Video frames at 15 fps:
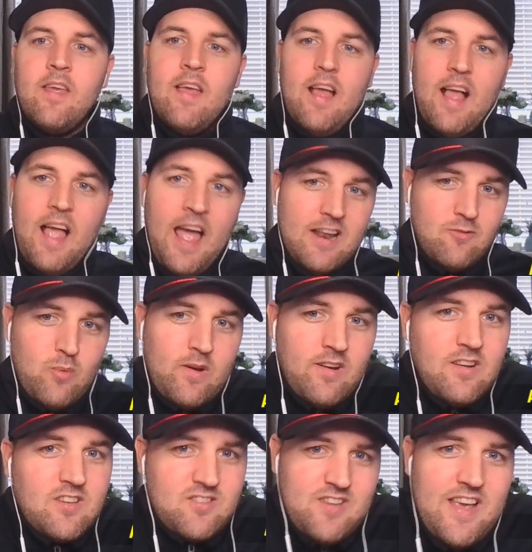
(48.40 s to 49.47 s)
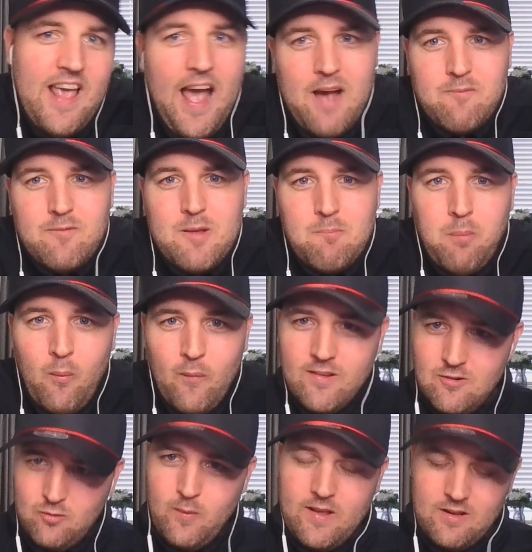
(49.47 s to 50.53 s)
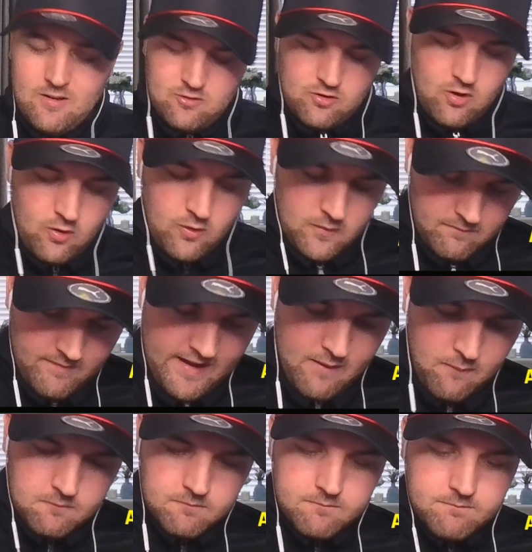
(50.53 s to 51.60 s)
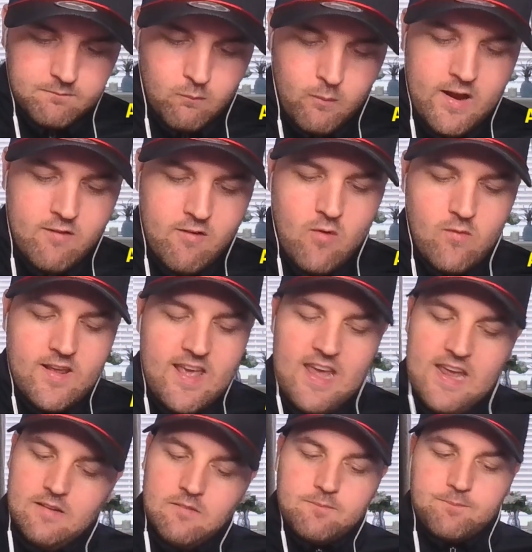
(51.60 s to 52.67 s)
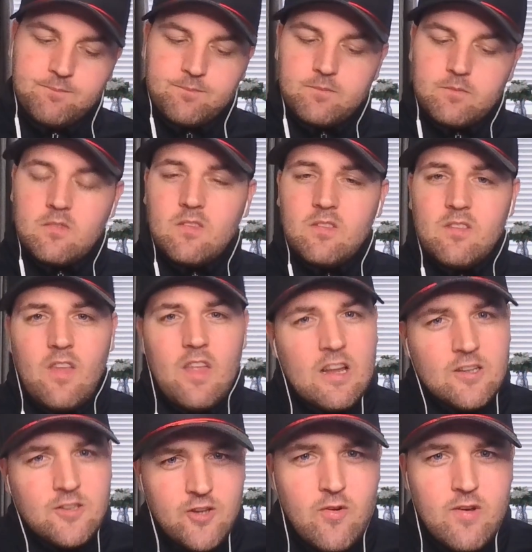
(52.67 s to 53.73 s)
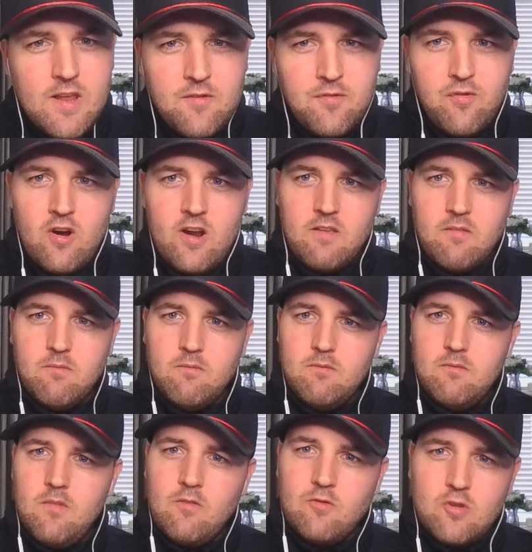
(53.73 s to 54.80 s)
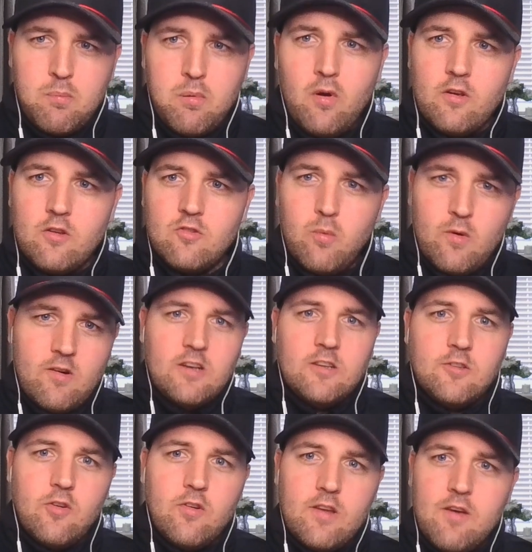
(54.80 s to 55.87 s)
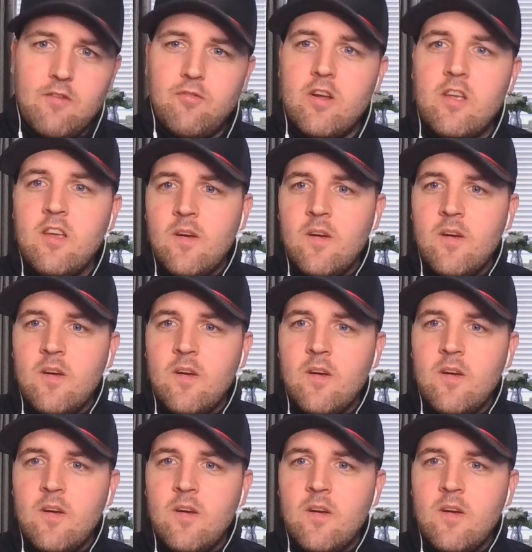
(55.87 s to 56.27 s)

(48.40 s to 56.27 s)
And we're going to see how many points we can score. Now, we are only in Junior 3. I'm surprised we're in Junior 3.